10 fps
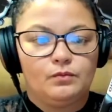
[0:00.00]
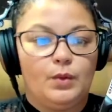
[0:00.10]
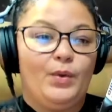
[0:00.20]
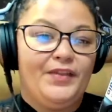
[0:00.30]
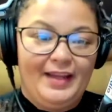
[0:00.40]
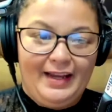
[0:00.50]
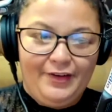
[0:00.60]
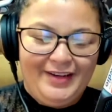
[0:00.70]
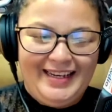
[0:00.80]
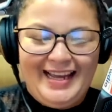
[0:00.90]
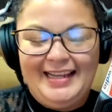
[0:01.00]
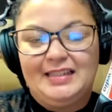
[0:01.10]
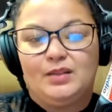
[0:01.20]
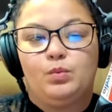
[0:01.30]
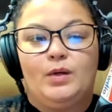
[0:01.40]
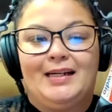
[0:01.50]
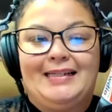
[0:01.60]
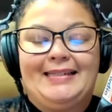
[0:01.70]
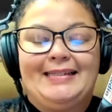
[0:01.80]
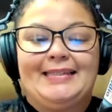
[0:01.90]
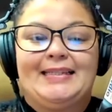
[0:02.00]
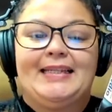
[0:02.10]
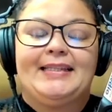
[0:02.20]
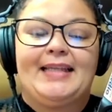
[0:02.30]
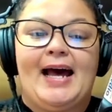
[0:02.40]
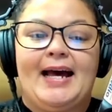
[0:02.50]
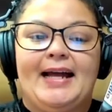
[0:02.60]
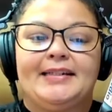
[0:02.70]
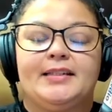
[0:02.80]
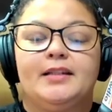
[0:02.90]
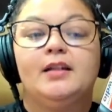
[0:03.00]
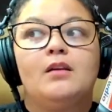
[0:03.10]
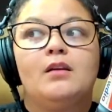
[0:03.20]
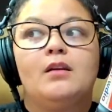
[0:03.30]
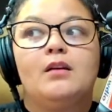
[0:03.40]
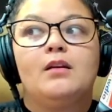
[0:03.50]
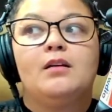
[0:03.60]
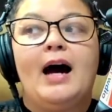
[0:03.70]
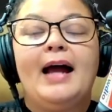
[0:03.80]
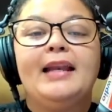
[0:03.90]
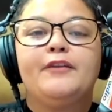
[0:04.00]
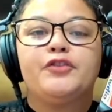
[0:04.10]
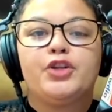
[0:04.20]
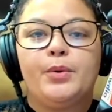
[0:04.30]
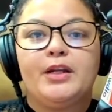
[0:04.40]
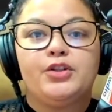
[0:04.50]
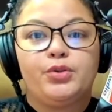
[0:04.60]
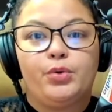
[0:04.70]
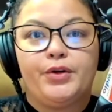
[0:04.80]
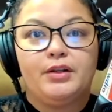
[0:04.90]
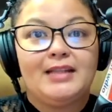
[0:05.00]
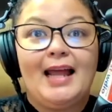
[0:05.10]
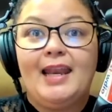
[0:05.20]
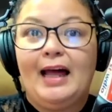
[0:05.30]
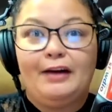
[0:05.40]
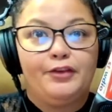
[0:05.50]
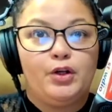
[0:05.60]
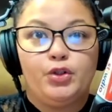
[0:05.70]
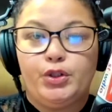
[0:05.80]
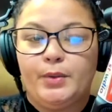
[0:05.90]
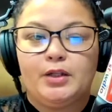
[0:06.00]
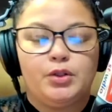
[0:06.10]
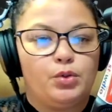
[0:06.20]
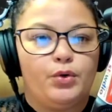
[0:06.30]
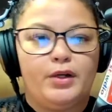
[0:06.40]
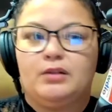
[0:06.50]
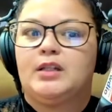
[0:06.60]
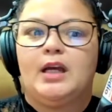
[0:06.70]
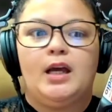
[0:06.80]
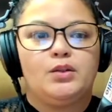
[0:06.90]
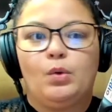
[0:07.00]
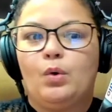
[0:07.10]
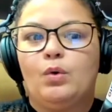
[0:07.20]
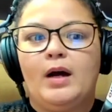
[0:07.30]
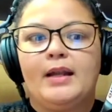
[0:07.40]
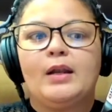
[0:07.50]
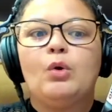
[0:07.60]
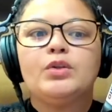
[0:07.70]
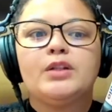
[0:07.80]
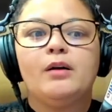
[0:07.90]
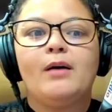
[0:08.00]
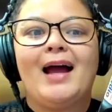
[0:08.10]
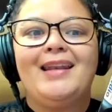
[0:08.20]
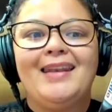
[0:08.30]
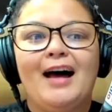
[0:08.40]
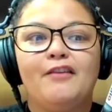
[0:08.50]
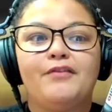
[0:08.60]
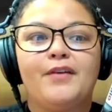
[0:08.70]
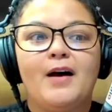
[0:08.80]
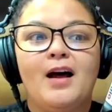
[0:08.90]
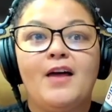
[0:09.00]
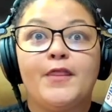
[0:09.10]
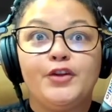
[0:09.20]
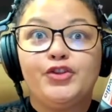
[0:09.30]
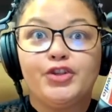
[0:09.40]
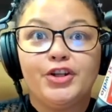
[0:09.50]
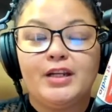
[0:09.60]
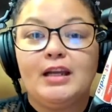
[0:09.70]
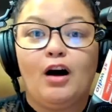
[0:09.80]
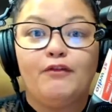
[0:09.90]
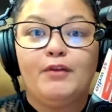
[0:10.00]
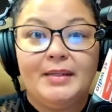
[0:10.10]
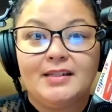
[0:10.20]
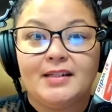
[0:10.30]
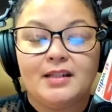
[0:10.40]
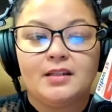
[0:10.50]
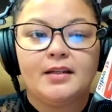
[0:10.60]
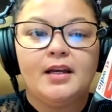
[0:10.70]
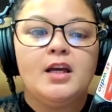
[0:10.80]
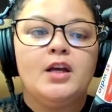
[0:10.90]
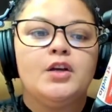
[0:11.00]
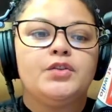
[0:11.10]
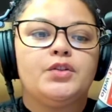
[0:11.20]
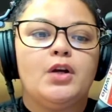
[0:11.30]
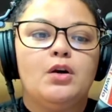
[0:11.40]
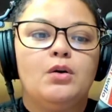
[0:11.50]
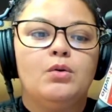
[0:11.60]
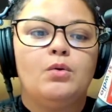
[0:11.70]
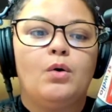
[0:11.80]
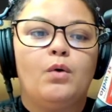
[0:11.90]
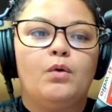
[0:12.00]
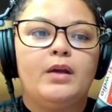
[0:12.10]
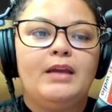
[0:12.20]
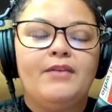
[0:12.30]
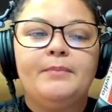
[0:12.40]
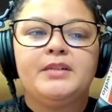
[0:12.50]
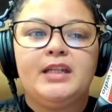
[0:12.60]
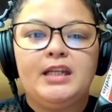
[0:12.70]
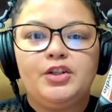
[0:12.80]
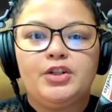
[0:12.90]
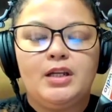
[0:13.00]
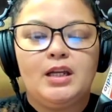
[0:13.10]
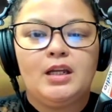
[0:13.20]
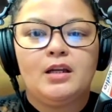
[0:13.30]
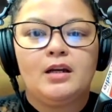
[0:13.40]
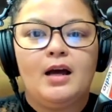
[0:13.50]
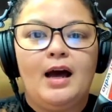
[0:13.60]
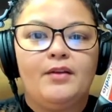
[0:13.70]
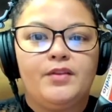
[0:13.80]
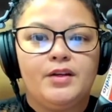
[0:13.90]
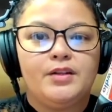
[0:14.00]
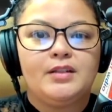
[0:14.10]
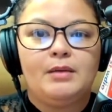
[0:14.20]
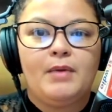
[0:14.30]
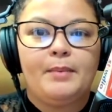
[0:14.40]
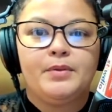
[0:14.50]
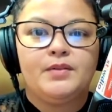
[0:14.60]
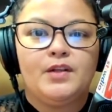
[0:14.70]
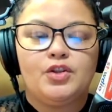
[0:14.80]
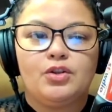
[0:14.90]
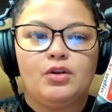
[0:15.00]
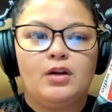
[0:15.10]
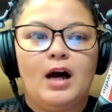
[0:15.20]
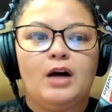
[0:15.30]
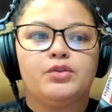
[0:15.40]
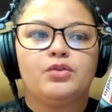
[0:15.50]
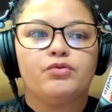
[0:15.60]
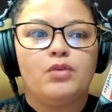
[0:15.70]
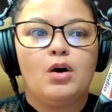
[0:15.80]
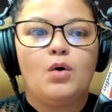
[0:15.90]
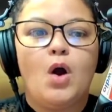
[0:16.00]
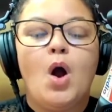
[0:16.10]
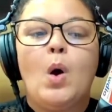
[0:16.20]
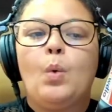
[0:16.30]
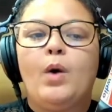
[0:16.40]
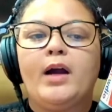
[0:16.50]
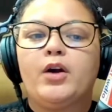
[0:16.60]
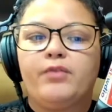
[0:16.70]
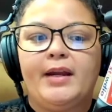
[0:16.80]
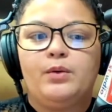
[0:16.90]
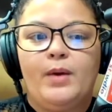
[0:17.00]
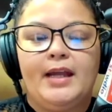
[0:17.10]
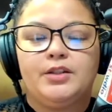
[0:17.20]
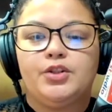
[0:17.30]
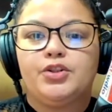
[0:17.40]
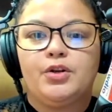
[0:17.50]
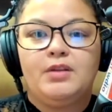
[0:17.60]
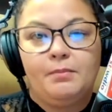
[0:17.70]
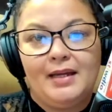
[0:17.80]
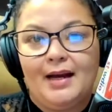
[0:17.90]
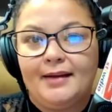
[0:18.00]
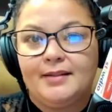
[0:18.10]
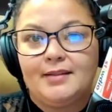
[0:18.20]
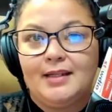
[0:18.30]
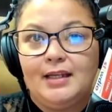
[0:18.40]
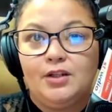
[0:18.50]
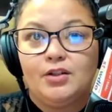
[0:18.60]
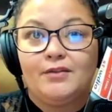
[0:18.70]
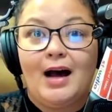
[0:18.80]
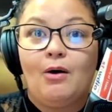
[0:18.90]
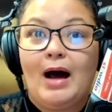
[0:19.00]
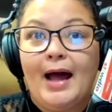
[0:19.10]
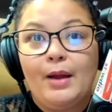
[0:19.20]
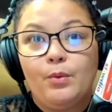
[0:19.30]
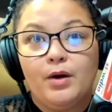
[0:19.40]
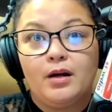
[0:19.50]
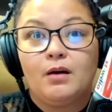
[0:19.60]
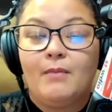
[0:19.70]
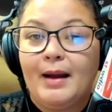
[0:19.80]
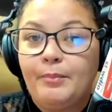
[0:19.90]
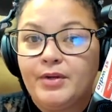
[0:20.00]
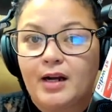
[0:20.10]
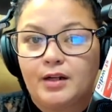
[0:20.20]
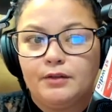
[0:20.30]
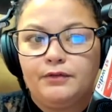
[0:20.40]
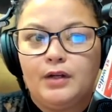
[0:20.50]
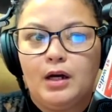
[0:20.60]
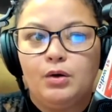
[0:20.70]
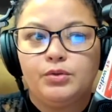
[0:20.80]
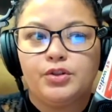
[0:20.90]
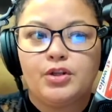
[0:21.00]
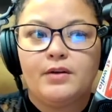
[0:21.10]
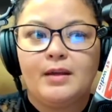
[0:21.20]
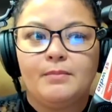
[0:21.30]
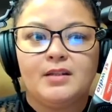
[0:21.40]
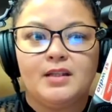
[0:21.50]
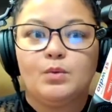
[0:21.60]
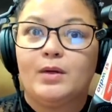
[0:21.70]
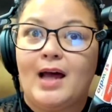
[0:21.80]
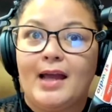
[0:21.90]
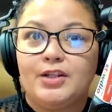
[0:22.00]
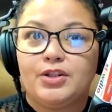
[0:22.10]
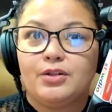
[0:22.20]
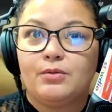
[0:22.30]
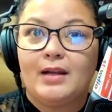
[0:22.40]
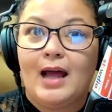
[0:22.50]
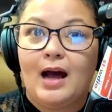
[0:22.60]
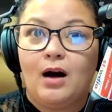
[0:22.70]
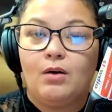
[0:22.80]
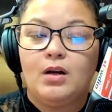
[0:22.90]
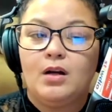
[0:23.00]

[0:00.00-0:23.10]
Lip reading: One thing I realized was that I love showing tutorials. I love doing tutorials as all. And also I love the journey of a business. So if I'm teaching others in my position on how to grow, what great way to show them behind the scenes of how I work on my productive flow, to show them this is what I do and how